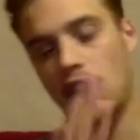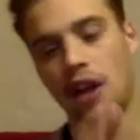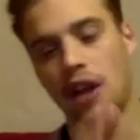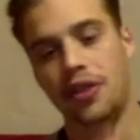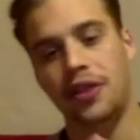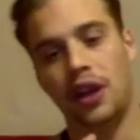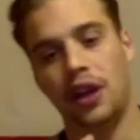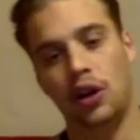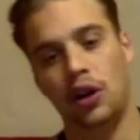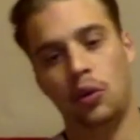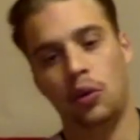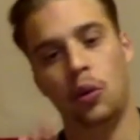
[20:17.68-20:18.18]
i
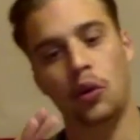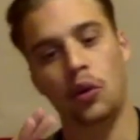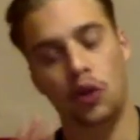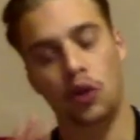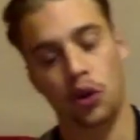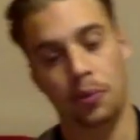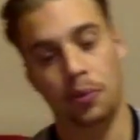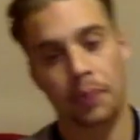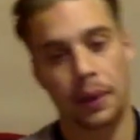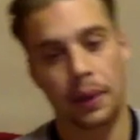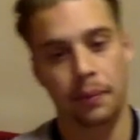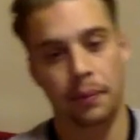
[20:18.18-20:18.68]
think
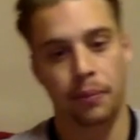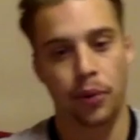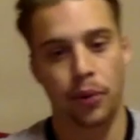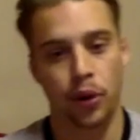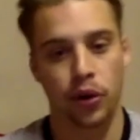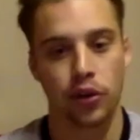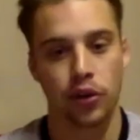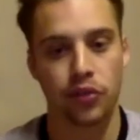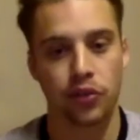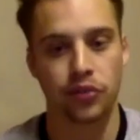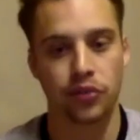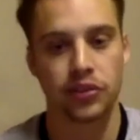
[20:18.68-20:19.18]
could be
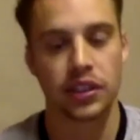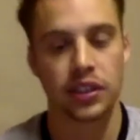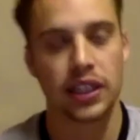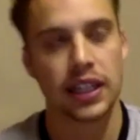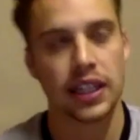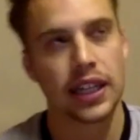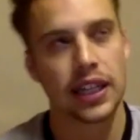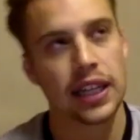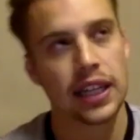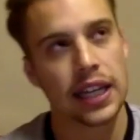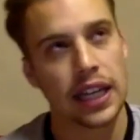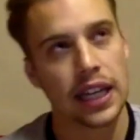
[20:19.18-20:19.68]
improved
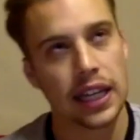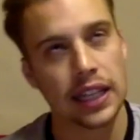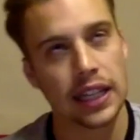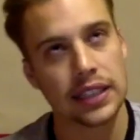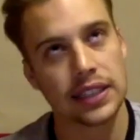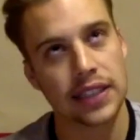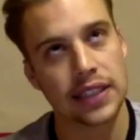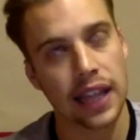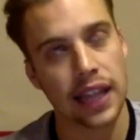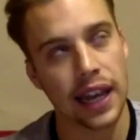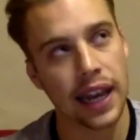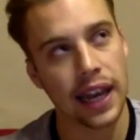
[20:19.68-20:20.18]

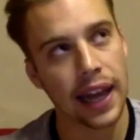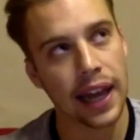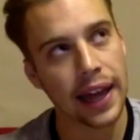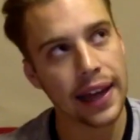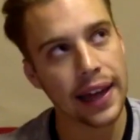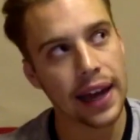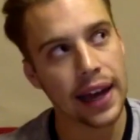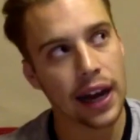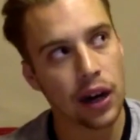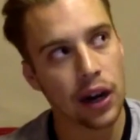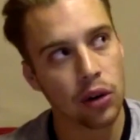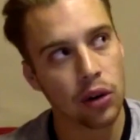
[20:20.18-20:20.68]
is the
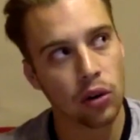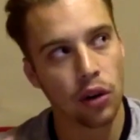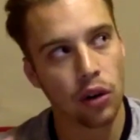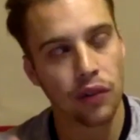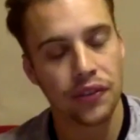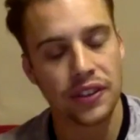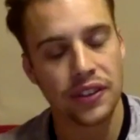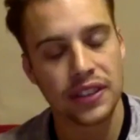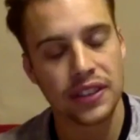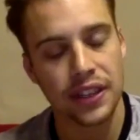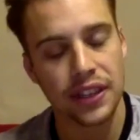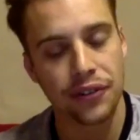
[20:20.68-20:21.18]
layout
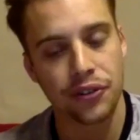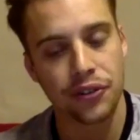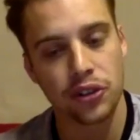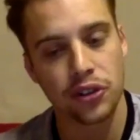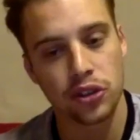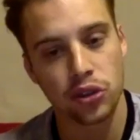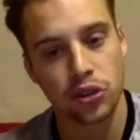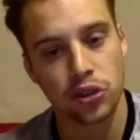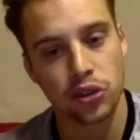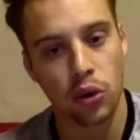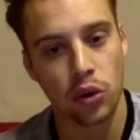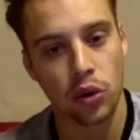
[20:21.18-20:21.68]
of the
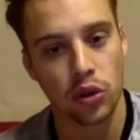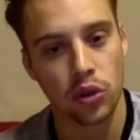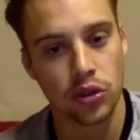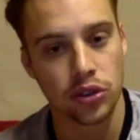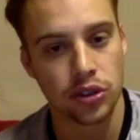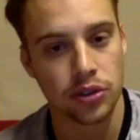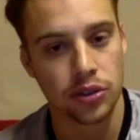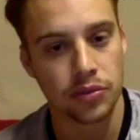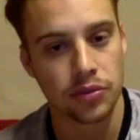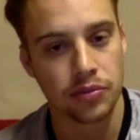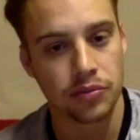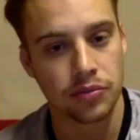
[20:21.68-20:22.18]
different
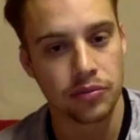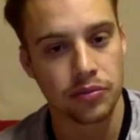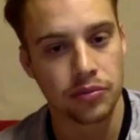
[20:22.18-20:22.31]
tours